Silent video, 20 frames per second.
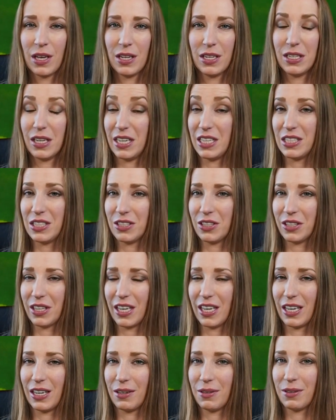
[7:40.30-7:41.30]
nice
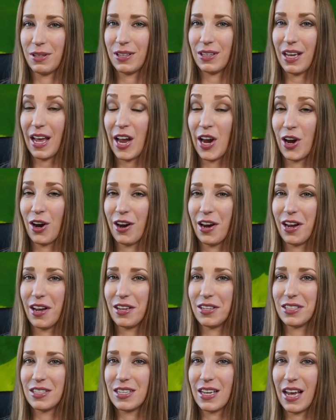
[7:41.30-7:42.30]
looking
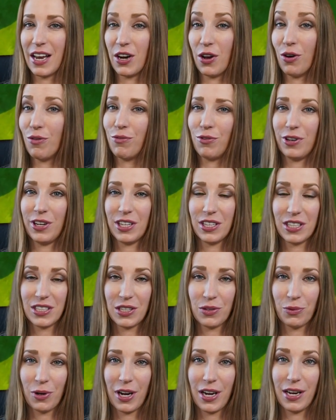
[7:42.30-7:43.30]
areas, and hopefully it
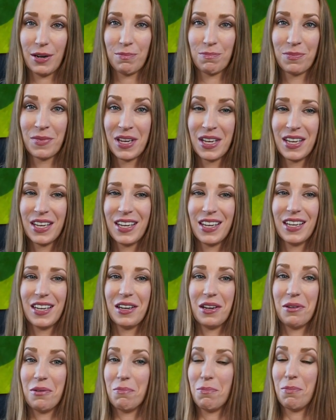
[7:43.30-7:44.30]
doesn't rain.
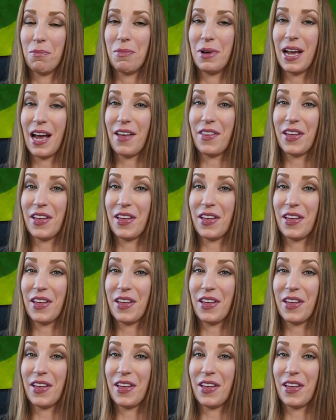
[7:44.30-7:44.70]
But yeah,